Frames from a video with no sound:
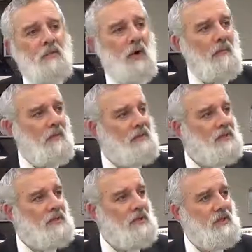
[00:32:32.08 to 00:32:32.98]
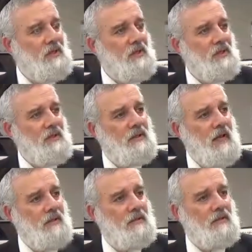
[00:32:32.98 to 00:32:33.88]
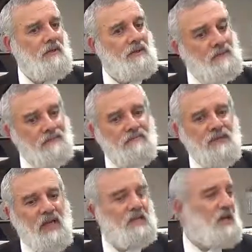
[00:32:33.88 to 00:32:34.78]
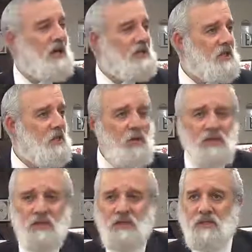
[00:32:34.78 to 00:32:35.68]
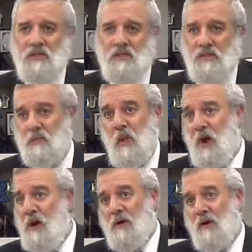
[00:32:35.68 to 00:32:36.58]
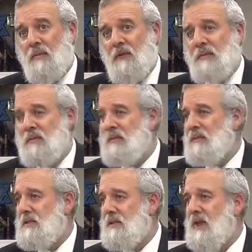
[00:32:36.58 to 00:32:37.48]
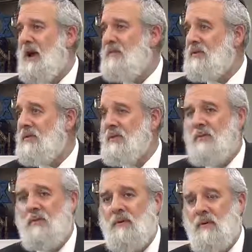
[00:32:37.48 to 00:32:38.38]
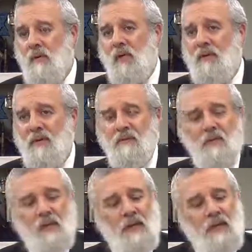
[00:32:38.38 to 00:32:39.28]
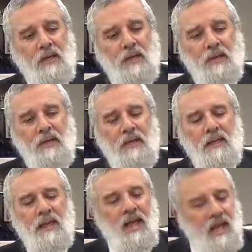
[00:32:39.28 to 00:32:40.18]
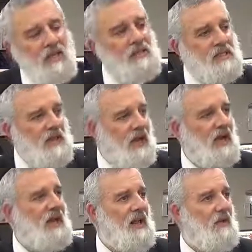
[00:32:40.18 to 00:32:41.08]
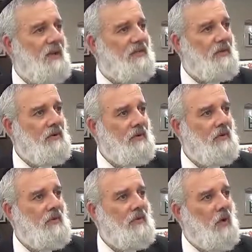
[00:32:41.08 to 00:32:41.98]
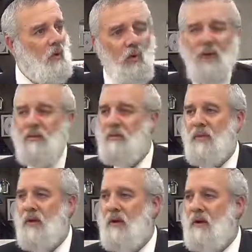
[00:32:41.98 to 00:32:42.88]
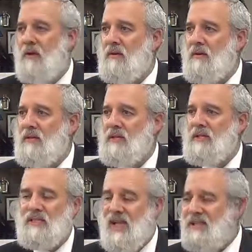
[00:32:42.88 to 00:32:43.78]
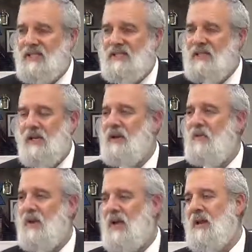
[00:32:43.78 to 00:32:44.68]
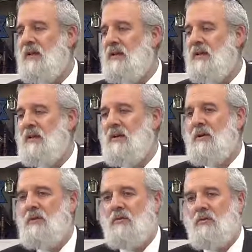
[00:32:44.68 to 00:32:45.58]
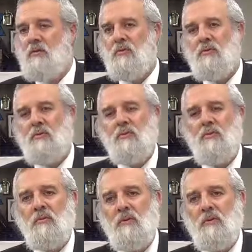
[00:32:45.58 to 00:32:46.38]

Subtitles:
problems that has consequences. Smog, I mean, is obviously one of them. Eretz Yisrael, however, the weather there is not necessarily related to